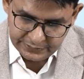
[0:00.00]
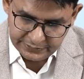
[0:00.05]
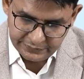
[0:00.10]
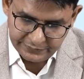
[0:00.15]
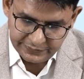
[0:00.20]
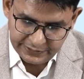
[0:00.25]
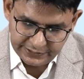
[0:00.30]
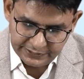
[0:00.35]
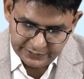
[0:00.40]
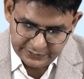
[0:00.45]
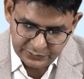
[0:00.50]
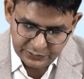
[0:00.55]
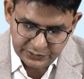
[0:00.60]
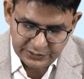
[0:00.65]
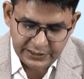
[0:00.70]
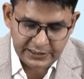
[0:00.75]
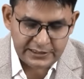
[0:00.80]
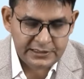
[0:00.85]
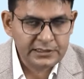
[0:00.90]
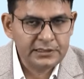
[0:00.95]
Fine. So
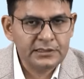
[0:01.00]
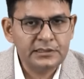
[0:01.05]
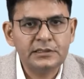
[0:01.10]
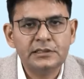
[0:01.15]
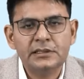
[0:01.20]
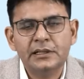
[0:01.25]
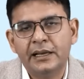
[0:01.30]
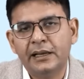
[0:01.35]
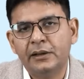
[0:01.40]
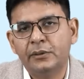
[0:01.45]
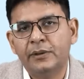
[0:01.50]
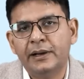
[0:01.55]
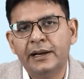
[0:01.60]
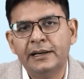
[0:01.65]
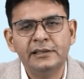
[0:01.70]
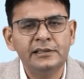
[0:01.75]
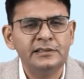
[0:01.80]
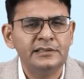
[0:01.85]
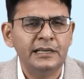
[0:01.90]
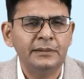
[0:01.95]
these is
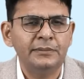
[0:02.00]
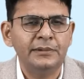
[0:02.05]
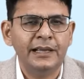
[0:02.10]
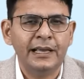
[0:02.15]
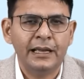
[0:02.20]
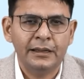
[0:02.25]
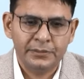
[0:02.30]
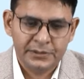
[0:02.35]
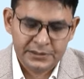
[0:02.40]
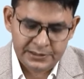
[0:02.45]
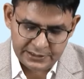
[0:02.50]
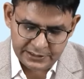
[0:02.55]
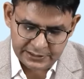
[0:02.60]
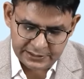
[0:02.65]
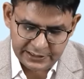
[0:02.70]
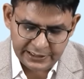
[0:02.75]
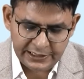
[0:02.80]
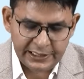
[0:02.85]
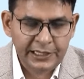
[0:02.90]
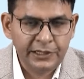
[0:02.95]
acquired and the same thing happens here.
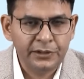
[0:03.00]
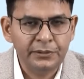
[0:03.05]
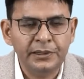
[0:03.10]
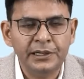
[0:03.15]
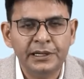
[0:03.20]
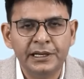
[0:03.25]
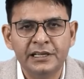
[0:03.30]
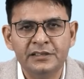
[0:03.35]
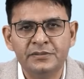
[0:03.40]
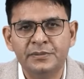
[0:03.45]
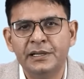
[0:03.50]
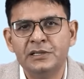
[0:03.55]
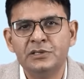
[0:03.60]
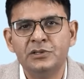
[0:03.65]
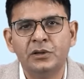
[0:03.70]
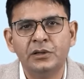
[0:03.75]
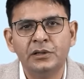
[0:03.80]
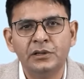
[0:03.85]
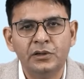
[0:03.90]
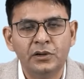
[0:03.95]
The innate immunity is based
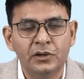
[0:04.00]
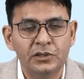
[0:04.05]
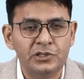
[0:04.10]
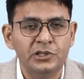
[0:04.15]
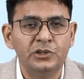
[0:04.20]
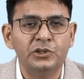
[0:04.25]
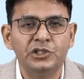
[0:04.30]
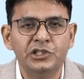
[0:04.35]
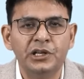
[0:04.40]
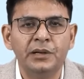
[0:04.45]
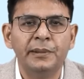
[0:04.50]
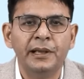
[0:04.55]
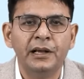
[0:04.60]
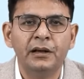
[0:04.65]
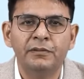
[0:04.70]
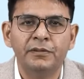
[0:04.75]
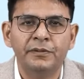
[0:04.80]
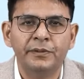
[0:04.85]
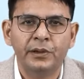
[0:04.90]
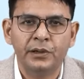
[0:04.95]
on constitutional
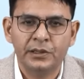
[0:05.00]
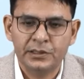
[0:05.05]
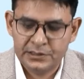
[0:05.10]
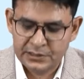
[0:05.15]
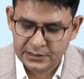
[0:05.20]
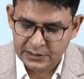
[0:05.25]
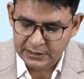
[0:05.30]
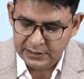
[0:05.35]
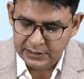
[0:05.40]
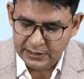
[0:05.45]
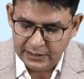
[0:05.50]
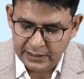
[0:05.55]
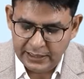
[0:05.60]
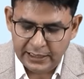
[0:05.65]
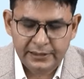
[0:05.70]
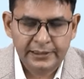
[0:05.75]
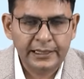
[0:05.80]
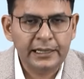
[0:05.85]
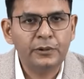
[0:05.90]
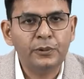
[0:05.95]
makeup of yours,
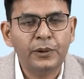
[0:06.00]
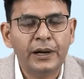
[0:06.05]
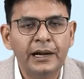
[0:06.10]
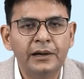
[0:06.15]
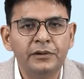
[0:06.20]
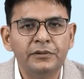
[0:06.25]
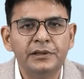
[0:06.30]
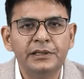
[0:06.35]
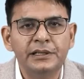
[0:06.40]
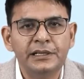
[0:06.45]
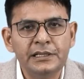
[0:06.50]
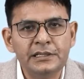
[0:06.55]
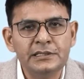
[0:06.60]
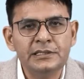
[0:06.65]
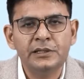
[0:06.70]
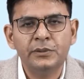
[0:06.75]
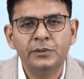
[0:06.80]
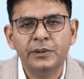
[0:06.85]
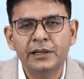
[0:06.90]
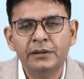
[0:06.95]
and the acquired one is
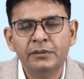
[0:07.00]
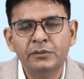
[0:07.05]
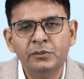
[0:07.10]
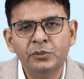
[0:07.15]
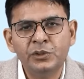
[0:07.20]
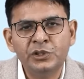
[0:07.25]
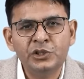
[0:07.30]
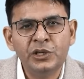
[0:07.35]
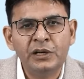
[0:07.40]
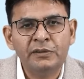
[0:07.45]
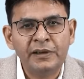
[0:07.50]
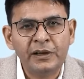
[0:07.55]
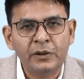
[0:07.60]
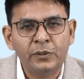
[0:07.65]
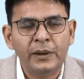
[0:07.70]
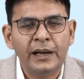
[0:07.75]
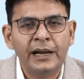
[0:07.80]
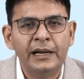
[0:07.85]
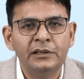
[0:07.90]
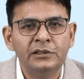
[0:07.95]
the one which you have
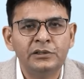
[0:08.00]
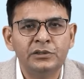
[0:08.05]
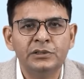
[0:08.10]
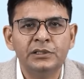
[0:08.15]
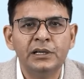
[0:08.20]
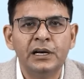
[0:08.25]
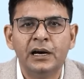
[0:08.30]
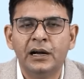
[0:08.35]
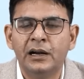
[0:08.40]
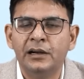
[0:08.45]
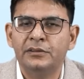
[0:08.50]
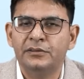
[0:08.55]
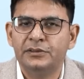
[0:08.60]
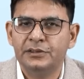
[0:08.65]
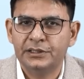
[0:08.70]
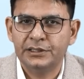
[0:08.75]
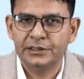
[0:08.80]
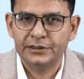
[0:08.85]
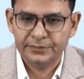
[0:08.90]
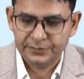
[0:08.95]
acquired through the hard
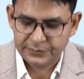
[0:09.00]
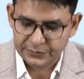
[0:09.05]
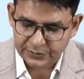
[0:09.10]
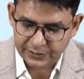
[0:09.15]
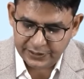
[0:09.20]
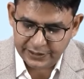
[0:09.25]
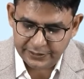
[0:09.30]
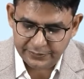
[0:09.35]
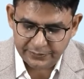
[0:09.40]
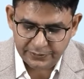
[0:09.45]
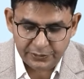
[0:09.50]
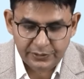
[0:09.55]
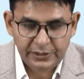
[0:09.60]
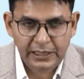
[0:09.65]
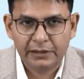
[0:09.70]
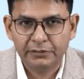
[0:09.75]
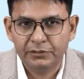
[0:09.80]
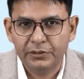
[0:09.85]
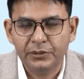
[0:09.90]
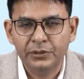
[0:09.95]
work. Okay. You
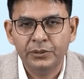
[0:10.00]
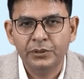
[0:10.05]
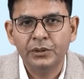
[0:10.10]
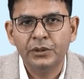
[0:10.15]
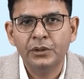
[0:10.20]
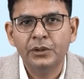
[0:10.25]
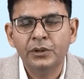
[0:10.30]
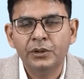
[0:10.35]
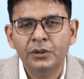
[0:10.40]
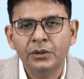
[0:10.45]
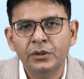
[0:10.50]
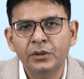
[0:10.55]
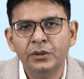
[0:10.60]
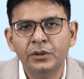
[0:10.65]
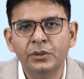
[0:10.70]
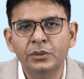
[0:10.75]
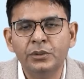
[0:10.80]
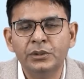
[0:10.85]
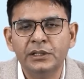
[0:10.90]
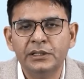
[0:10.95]
have to
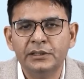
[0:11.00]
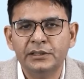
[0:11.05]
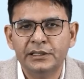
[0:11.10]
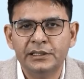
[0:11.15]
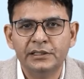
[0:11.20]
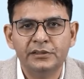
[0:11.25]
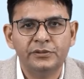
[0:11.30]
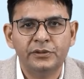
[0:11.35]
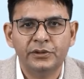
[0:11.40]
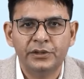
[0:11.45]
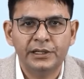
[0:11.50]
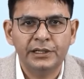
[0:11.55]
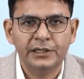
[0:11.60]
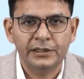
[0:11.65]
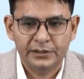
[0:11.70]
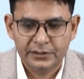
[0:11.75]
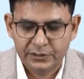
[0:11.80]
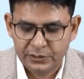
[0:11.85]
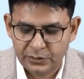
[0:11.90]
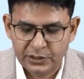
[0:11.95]
do the things for it
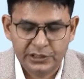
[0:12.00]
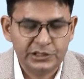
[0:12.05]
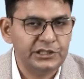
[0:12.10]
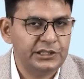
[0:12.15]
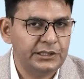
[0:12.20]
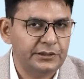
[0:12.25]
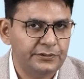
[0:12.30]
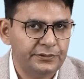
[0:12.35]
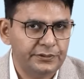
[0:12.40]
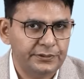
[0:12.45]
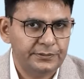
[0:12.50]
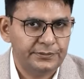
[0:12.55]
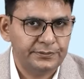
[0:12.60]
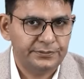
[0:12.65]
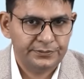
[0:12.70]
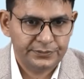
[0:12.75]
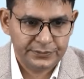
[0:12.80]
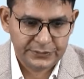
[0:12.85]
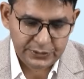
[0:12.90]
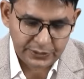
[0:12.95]
to achieve.
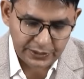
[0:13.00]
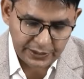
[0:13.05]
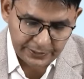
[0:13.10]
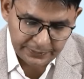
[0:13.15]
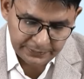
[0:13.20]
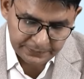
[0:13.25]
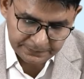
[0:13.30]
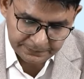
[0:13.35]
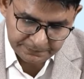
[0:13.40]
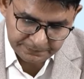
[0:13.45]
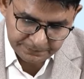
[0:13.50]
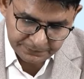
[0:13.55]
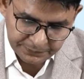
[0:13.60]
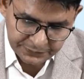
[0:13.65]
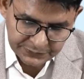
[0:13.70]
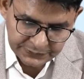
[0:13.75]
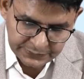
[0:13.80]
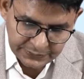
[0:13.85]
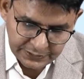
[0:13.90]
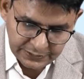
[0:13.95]
Okay.
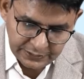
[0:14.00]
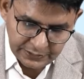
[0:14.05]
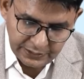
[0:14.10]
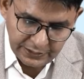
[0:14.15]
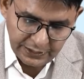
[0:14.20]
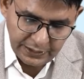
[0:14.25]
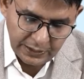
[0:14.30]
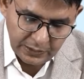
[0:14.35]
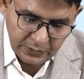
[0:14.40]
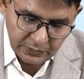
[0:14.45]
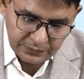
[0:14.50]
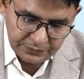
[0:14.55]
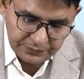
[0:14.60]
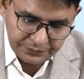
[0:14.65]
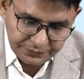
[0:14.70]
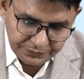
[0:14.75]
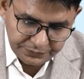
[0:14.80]
Now,